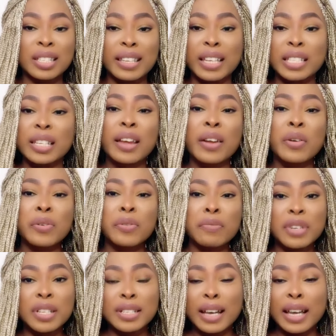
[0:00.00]
It has
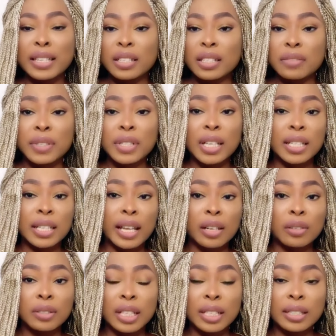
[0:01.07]
really nice ingredients
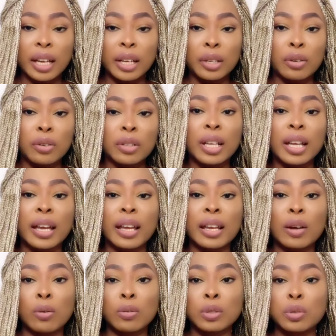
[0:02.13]
like glutathione
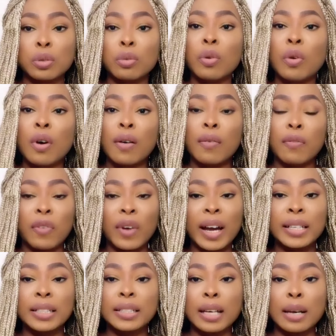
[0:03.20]
and also
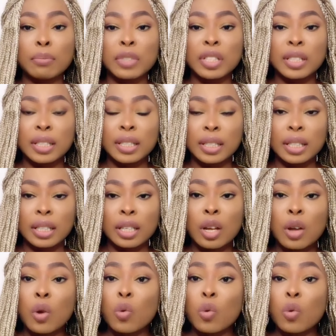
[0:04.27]
vitamin C,